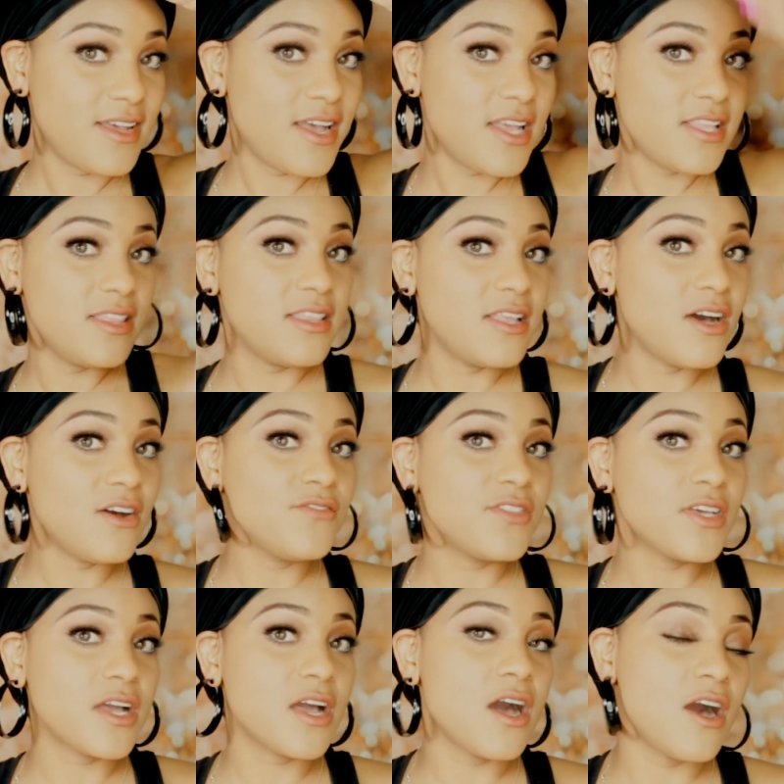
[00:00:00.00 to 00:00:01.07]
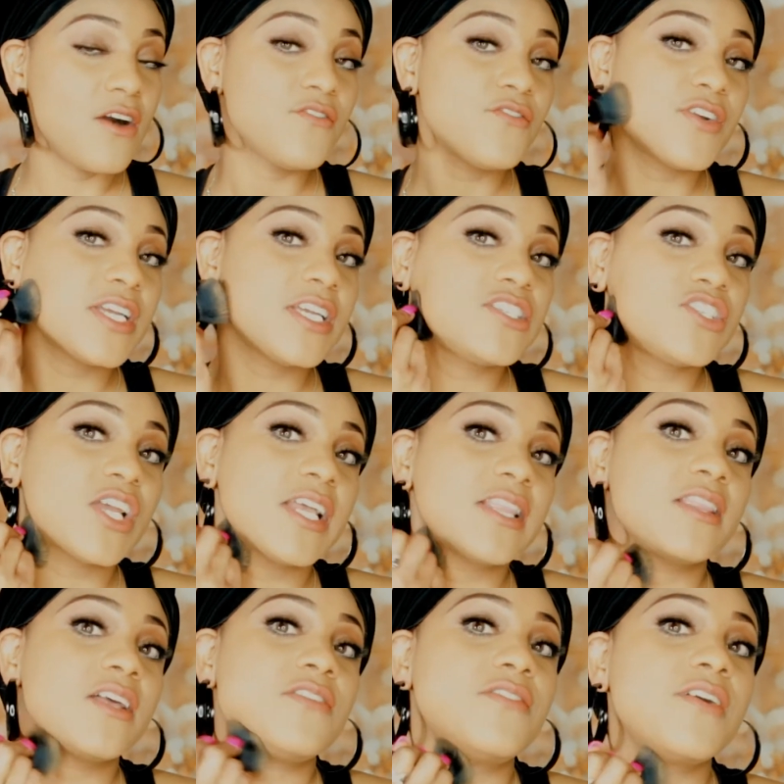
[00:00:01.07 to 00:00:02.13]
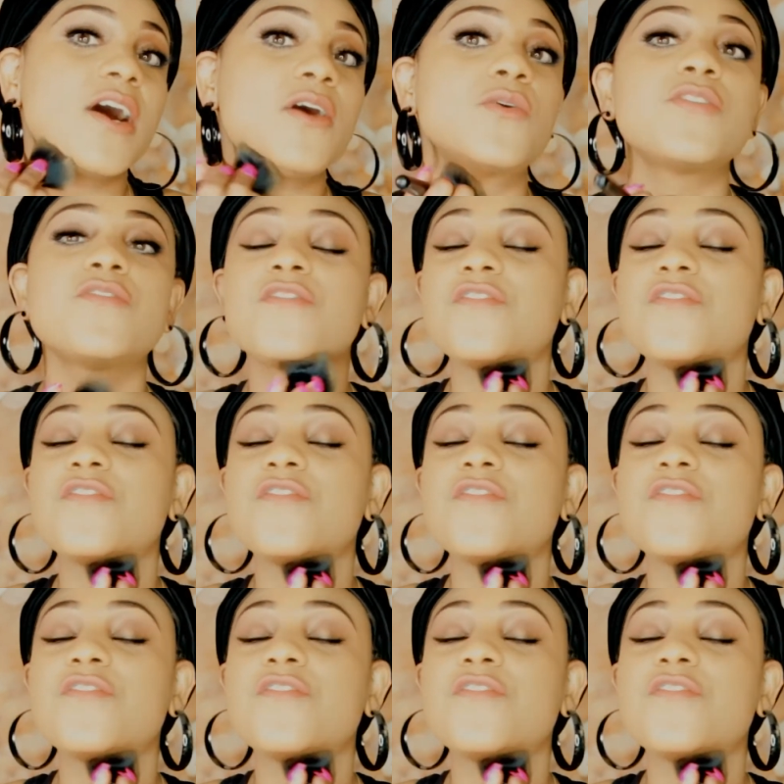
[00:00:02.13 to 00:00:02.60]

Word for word: I love the coverage. I love how